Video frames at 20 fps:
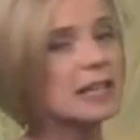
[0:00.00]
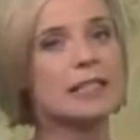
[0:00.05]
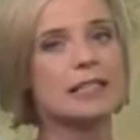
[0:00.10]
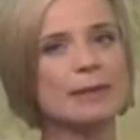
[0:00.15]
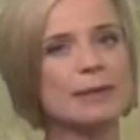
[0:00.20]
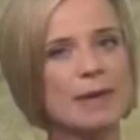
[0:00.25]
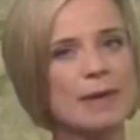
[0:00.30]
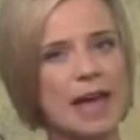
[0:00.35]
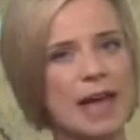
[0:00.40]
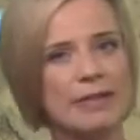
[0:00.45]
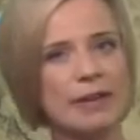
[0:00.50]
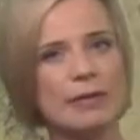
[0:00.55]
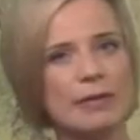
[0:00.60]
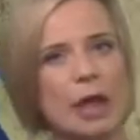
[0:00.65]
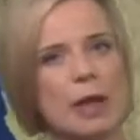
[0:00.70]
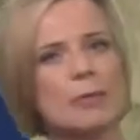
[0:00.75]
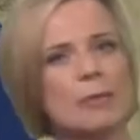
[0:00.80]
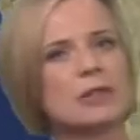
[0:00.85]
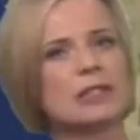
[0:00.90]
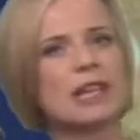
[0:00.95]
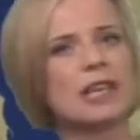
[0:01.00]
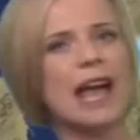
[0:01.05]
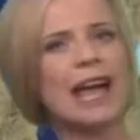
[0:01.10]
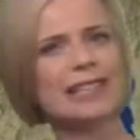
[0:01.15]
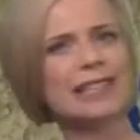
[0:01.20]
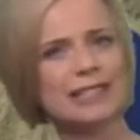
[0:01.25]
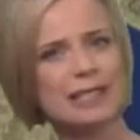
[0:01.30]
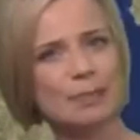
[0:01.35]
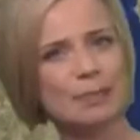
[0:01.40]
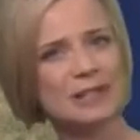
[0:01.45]
some heavy rain, which
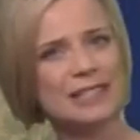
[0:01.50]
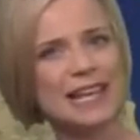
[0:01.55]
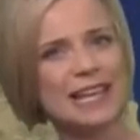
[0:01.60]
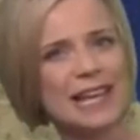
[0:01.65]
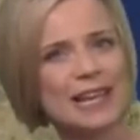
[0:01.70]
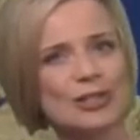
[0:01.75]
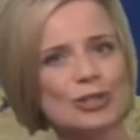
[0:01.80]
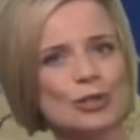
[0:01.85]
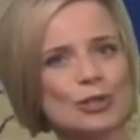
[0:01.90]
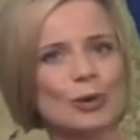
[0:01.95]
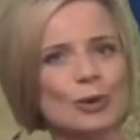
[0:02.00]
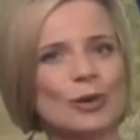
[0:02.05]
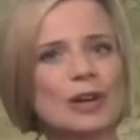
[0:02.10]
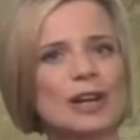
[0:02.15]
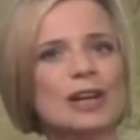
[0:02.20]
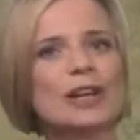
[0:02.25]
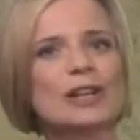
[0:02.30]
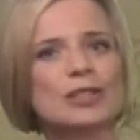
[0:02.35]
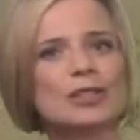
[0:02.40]
has the potential